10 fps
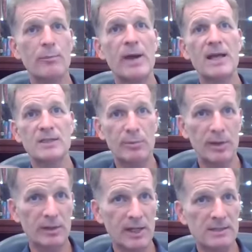the,
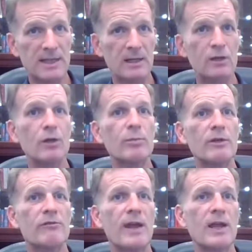possibilities that could
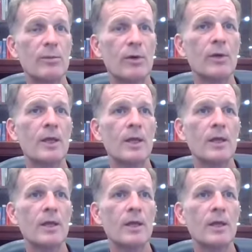be available.